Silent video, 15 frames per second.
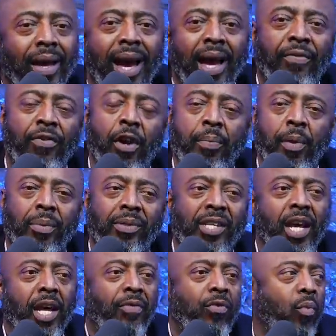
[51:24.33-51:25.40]
I've heard people say
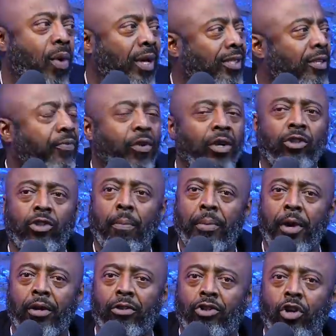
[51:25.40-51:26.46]
if it wasn't for the
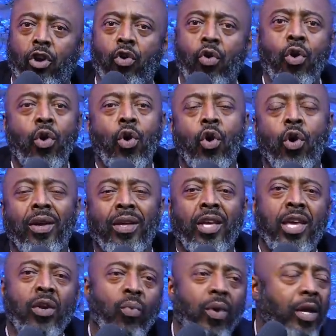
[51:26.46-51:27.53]
Chappelle show,
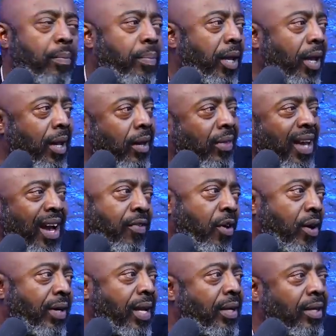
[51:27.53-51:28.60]
he wouldn't be anything. I've
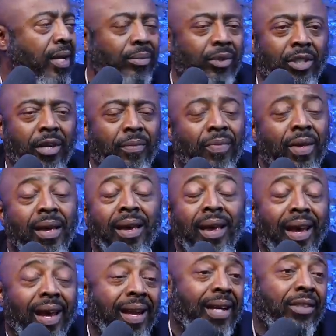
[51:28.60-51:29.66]
heard that dumb shit.
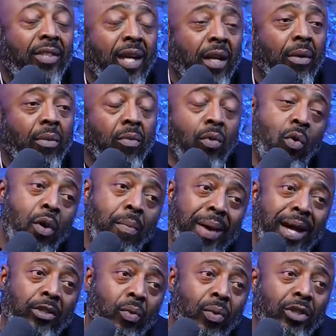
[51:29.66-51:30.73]
And I tell them, going
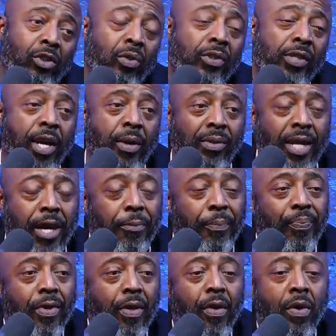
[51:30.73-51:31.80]
back to what you said, it was like,
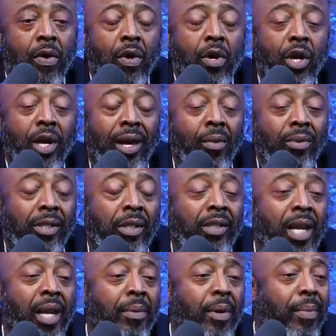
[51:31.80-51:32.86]
it was a
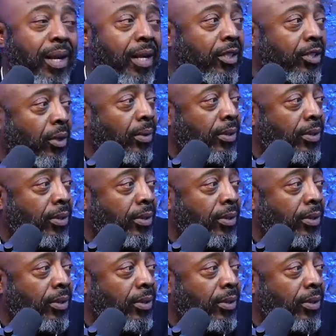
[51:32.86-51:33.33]
team that made that show